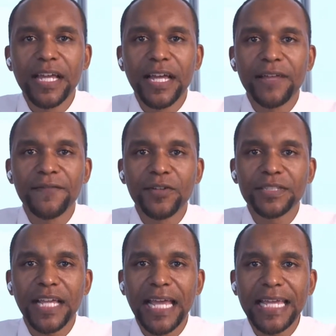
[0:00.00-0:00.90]
uh,
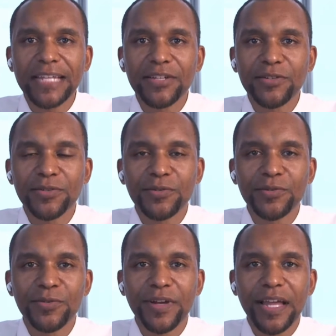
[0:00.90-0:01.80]
folks hanging
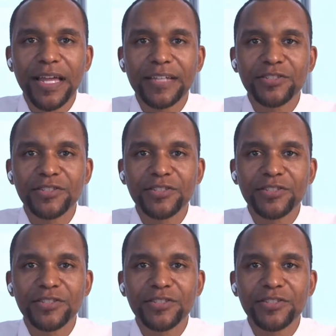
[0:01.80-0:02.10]
who uh,